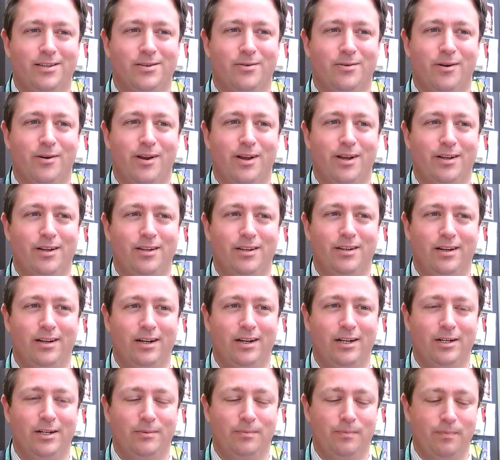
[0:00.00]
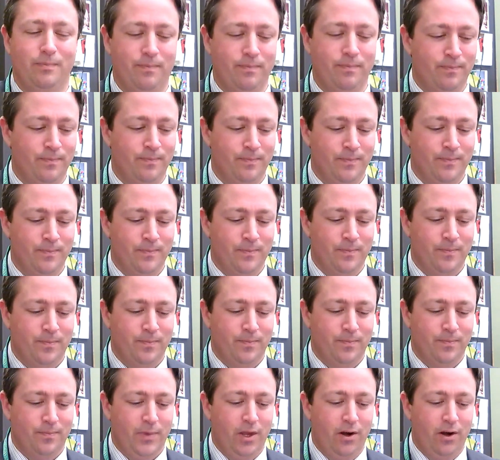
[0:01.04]
great.
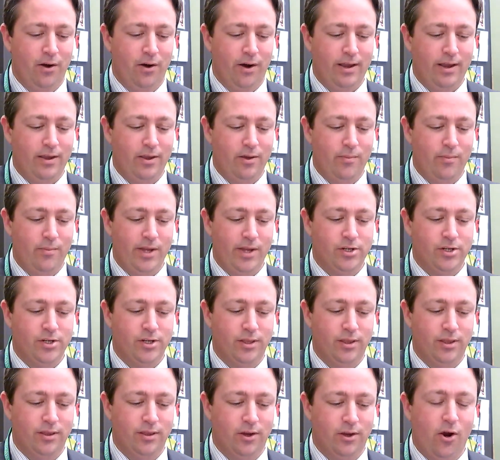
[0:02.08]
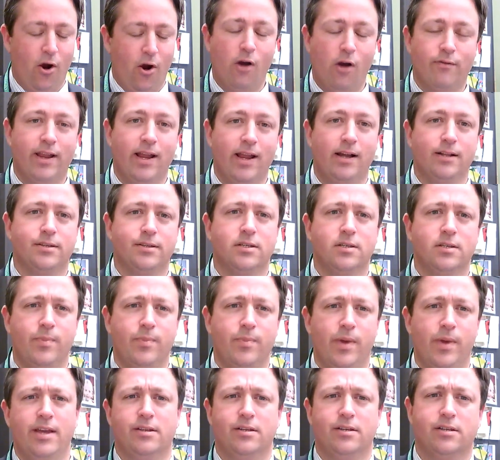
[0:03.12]
You know, you mentioned carving out
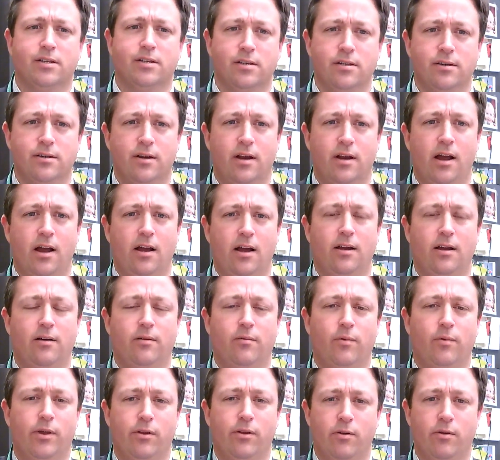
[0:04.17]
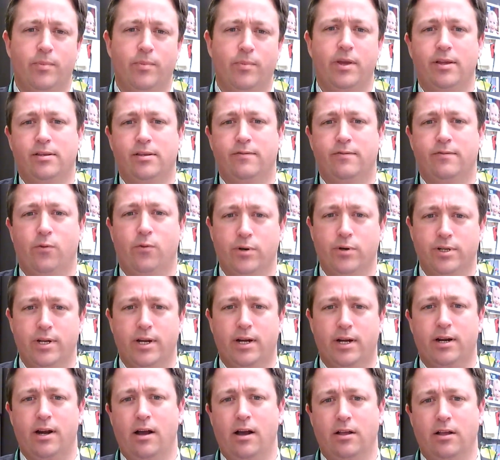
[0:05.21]
space, whether it be for
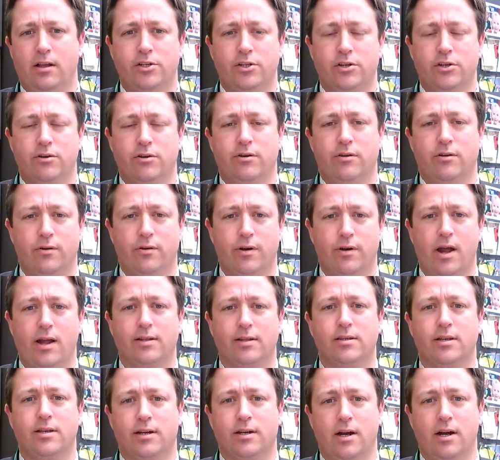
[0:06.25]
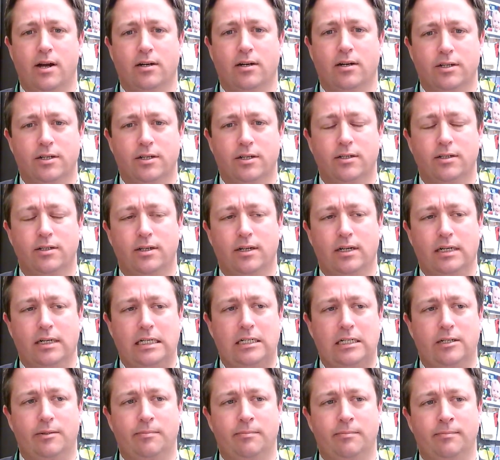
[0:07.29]
technology or not technology.
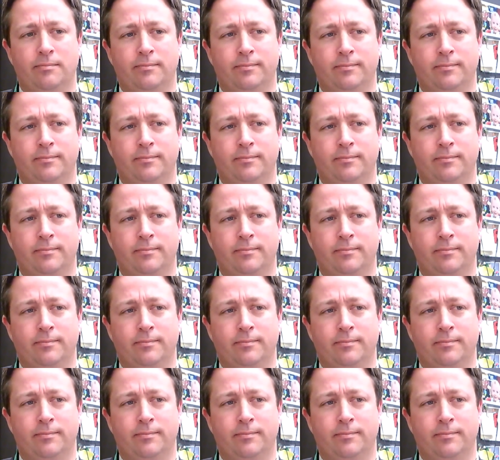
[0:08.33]
You